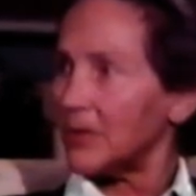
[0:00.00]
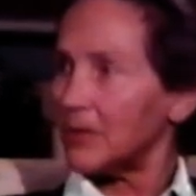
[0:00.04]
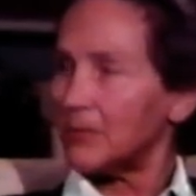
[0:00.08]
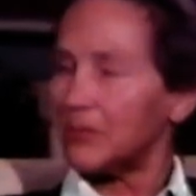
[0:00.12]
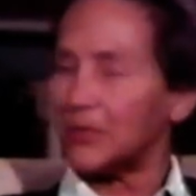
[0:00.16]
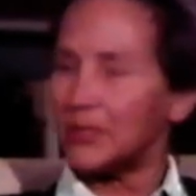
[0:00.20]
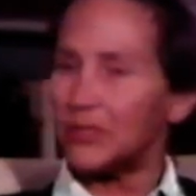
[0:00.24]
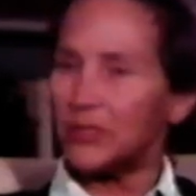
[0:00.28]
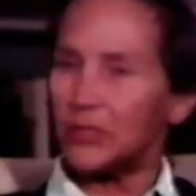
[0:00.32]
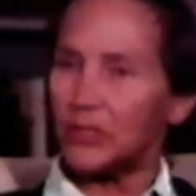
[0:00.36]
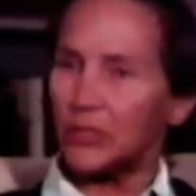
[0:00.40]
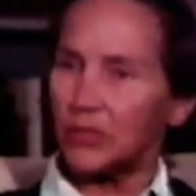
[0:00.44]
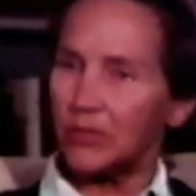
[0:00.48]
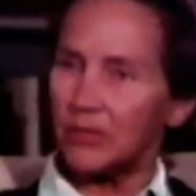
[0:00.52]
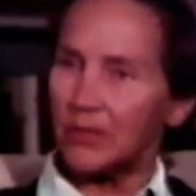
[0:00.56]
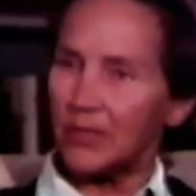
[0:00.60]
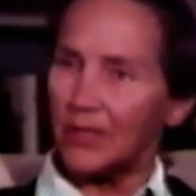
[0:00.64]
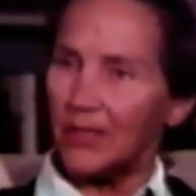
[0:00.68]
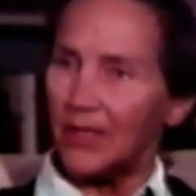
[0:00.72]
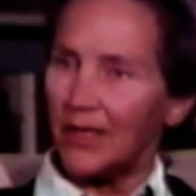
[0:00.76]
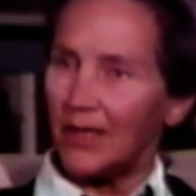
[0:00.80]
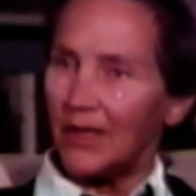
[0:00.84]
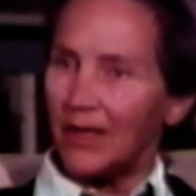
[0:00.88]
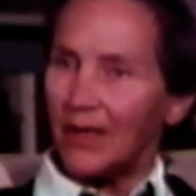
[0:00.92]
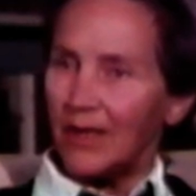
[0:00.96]
prisoners
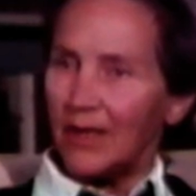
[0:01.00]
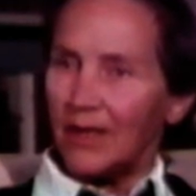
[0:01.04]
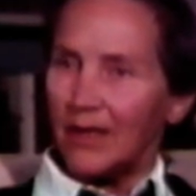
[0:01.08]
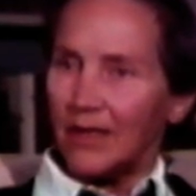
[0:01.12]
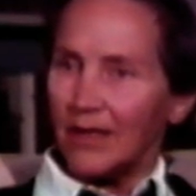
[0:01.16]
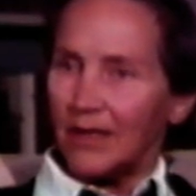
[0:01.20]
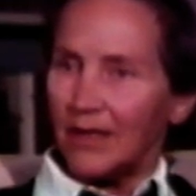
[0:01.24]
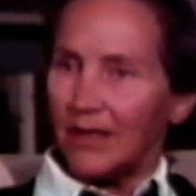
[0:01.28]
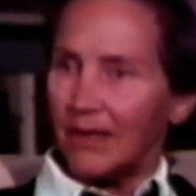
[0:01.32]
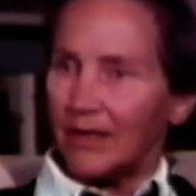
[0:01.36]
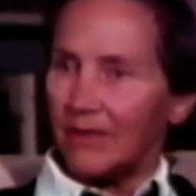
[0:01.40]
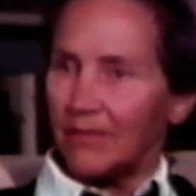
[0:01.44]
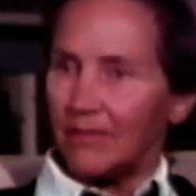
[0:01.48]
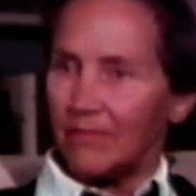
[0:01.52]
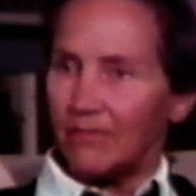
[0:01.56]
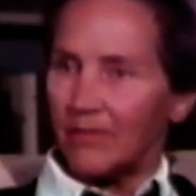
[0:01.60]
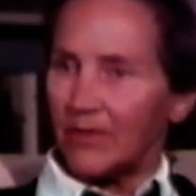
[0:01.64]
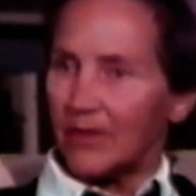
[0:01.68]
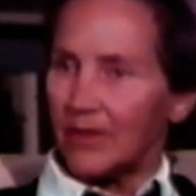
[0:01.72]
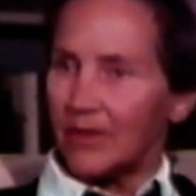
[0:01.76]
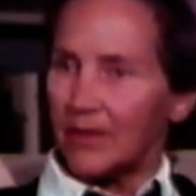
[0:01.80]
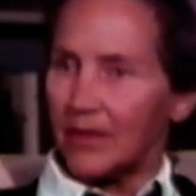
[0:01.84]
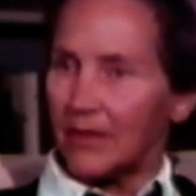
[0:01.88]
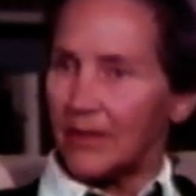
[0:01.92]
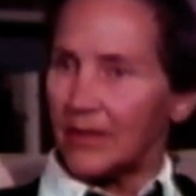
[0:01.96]
or to money.
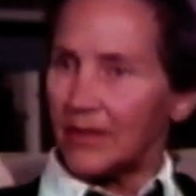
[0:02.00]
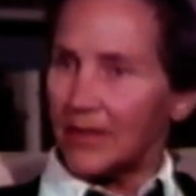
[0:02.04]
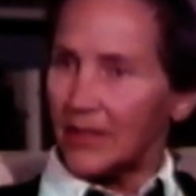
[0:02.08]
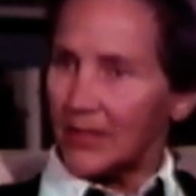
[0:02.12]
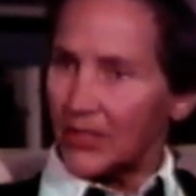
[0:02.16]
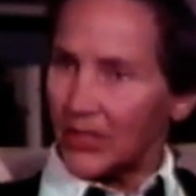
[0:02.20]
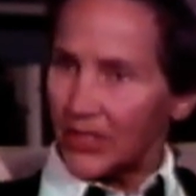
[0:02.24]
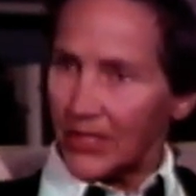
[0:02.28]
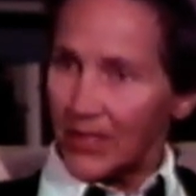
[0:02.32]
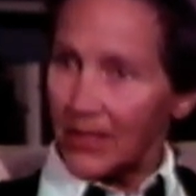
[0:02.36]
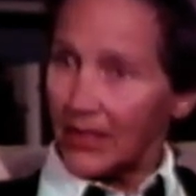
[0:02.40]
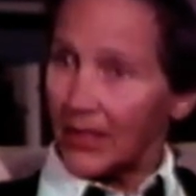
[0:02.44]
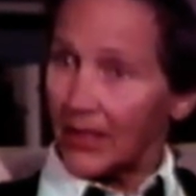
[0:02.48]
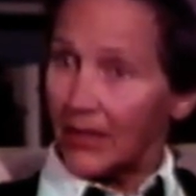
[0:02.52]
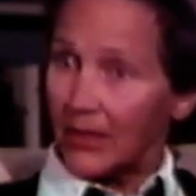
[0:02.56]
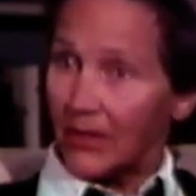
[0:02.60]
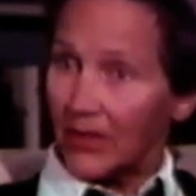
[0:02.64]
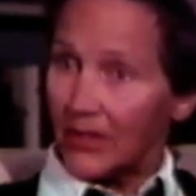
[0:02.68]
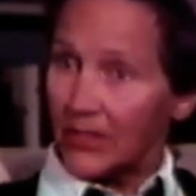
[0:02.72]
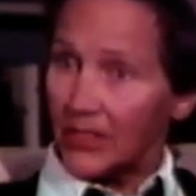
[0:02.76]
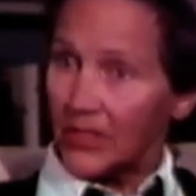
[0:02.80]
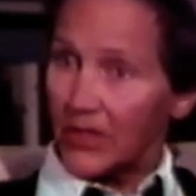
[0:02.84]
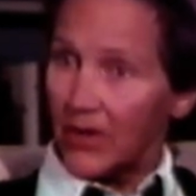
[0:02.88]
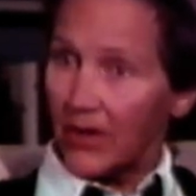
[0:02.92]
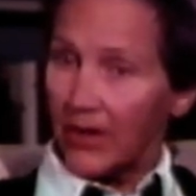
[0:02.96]
You
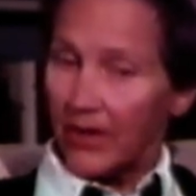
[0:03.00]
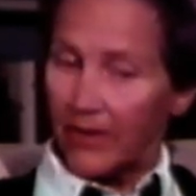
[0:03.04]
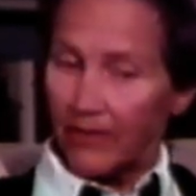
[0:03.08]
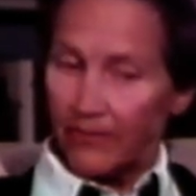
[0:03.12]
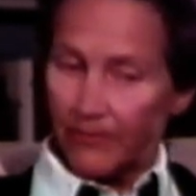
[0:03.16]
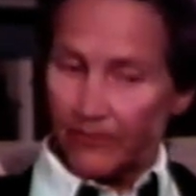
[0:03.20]
could